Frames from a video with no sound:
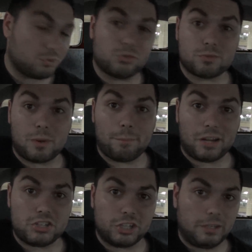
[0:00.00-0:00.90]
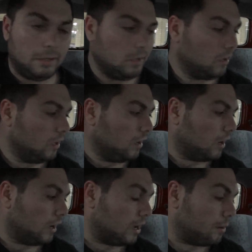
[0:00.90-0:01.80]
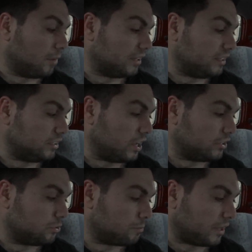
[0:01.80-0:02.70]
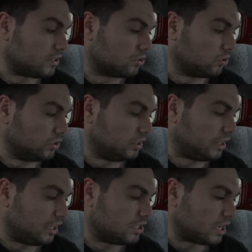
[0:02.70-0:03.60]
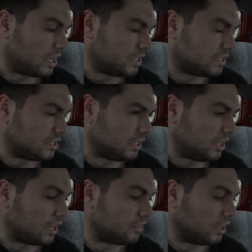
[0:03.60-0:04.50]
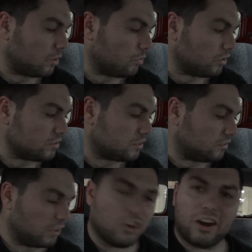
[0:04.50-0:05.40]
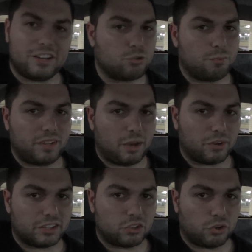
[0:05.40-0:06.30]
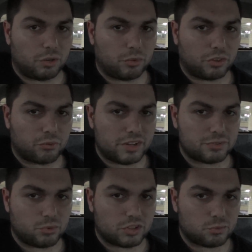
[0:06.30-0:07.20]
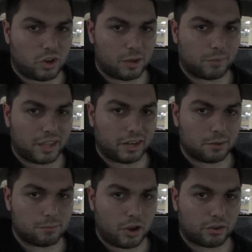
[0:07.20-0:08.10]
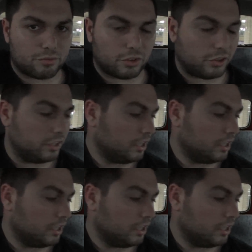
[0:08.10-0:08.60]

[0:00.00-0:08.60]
which was my budget. Um, I did go to a place called DJ City, I think it was. The guy tripped out when I told him what the reason was why I'm getting a microphone.